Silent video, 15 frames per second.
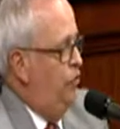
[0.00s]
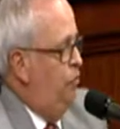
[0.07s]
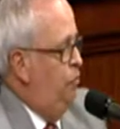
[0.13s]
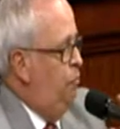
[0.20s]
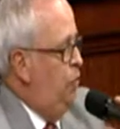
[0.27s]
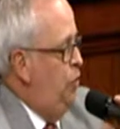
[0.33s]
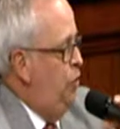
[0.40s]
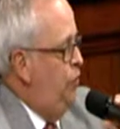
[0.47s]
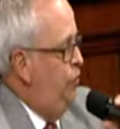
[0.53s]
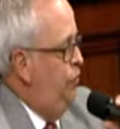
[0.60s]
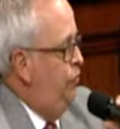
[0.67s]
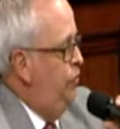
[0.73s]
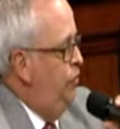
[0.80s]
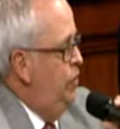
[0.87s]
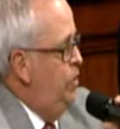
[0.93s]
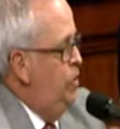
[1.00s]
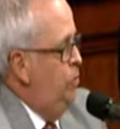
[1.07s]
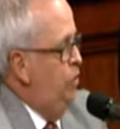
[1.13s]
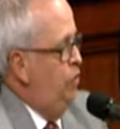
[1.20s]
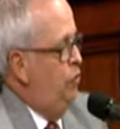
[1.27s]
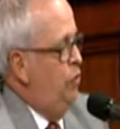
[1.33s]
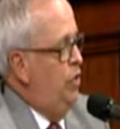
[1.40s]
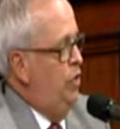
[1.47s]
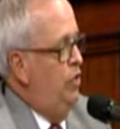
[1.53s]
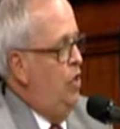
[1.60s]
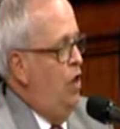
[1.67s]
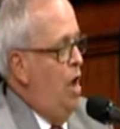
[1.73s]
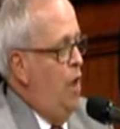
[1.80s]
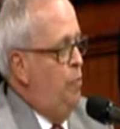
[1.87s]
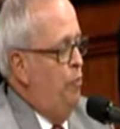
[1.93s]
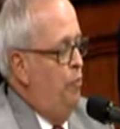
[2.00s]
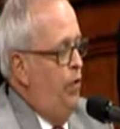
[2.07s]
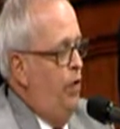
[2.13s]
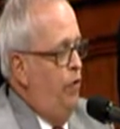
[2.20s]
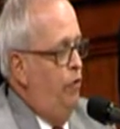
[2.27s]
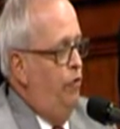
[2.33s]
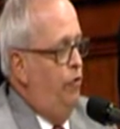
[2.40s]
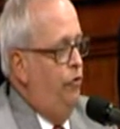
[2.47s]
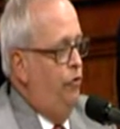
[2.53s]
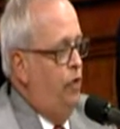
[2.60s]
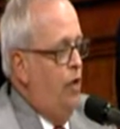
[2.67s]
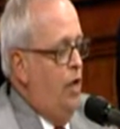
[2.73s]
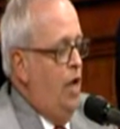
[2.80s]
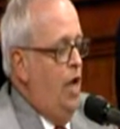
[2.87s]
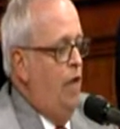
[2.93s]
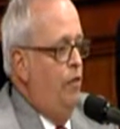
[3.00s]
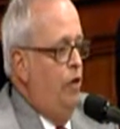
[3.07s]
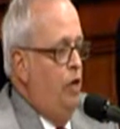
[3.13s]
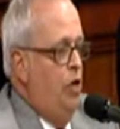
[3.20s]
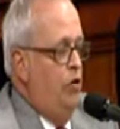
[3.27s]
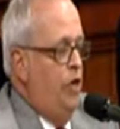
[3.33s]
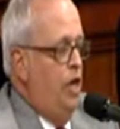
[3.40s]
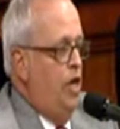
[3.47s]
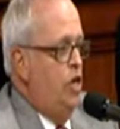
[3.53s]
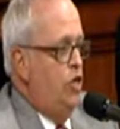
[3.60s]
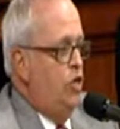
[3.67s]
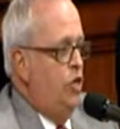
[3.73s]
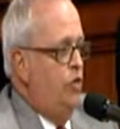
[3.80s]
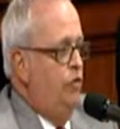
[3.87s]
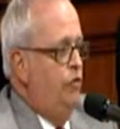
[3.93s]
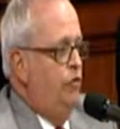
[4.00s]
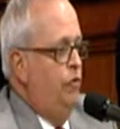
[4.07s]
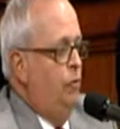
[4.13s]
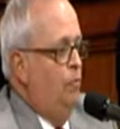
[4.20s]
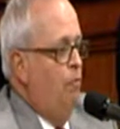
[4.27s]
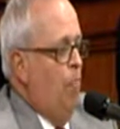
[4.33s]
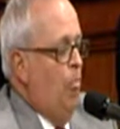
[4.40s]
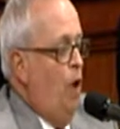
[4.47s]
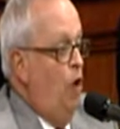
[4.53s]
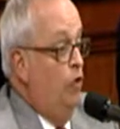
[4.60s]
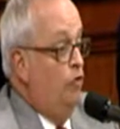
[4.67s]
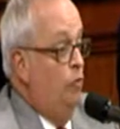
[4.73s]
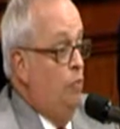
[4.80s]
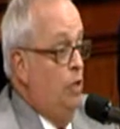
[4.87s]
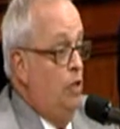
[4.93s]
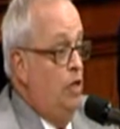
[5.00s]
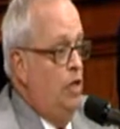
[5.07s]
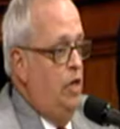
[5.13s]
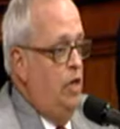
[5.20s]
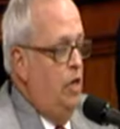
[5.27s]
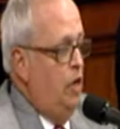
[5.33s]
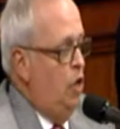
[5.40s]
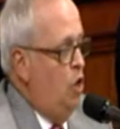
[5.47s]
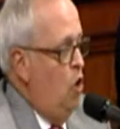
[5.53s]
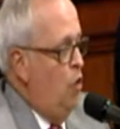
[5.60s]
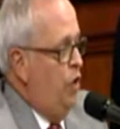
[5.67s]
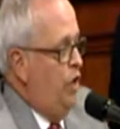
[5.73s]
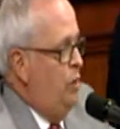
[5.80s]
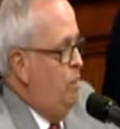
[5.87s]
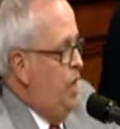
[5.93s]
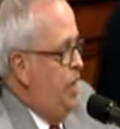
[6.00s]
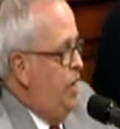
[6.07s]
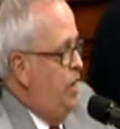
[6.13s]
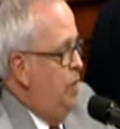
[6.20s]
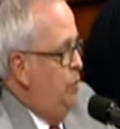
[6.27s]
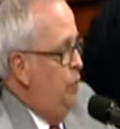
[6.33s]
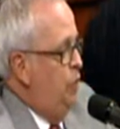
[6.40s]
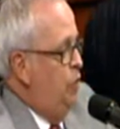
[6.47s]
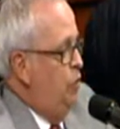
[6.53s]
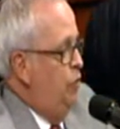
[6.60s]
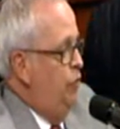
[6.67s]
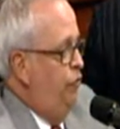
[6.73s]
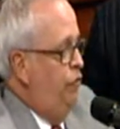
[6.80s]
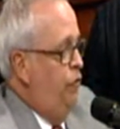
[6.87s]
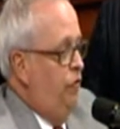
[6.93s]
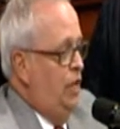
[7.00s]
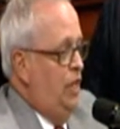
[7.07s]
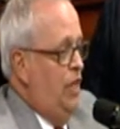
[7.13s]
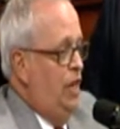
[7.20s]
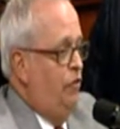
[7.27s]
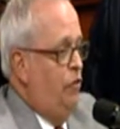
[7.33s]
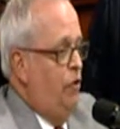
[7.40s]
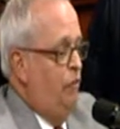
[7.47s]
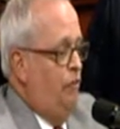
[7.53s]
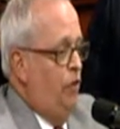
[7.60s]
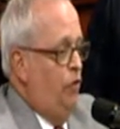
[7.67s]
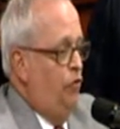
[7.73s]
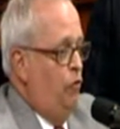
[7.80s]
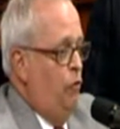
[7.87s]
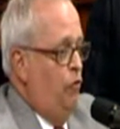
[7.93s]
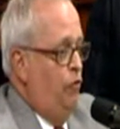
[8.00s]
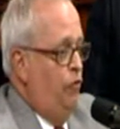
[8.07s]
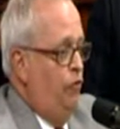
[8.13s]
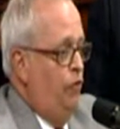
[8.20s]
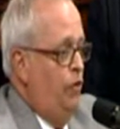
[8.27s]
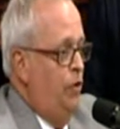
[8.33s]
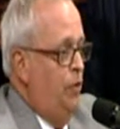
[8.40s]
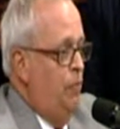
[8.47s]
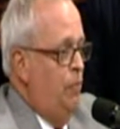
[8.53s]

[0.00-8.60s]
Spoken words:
disputes between the operators and the locations, ultimately going and making appeals to the elected officials